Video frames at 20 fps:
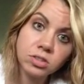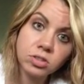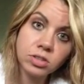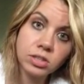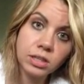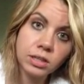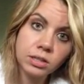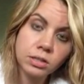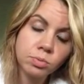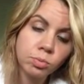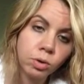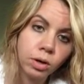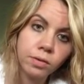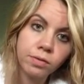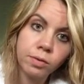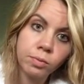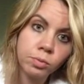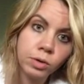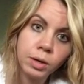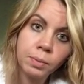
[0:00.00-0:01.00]
As you've seen this morning
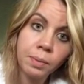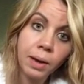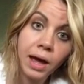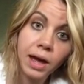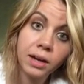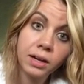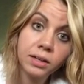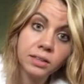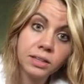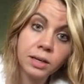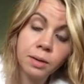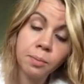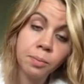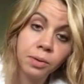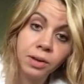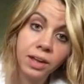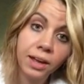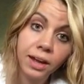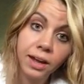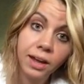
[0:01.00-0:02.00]
from running behind, I didn't
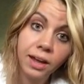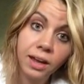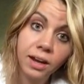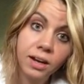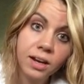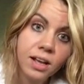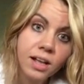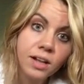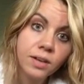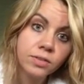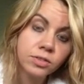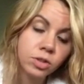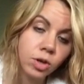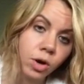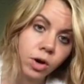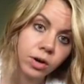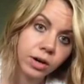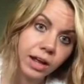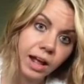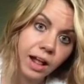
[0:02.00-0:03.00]
plan, so I
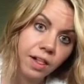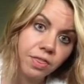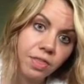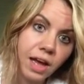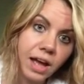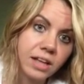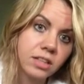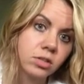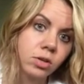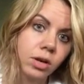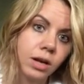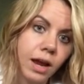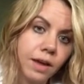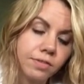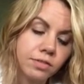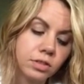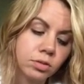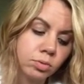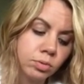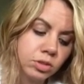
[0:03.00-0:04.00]
already had that, so I'd have
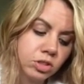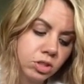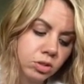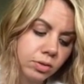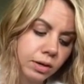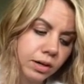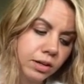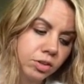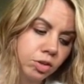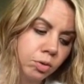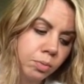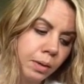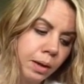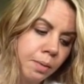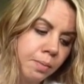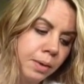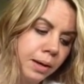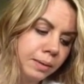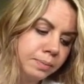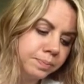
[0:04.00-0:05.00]
to switch it around a little
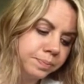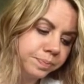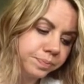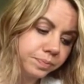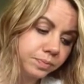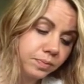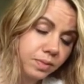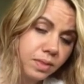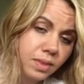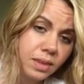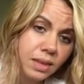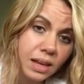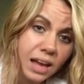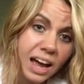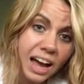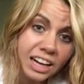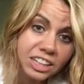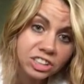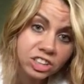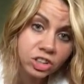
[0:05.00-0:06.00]
bit. But
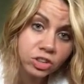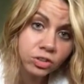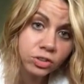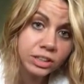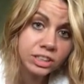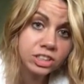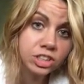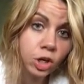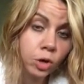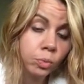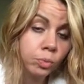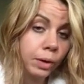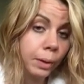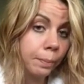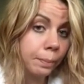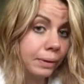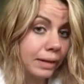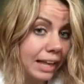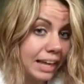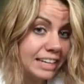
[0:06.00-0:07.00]
I generally don't
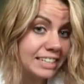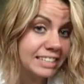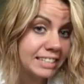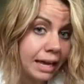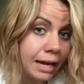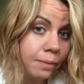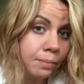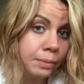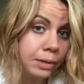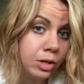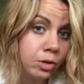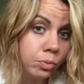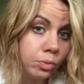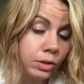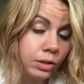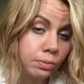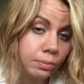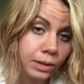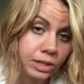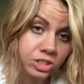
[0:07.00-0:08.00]
replace a meal
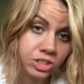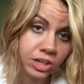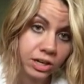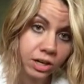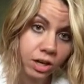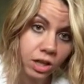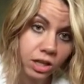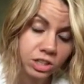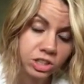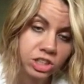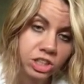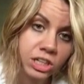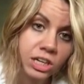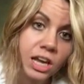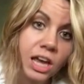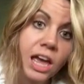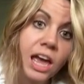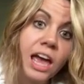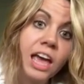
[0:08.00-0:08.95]
with my Shakeology.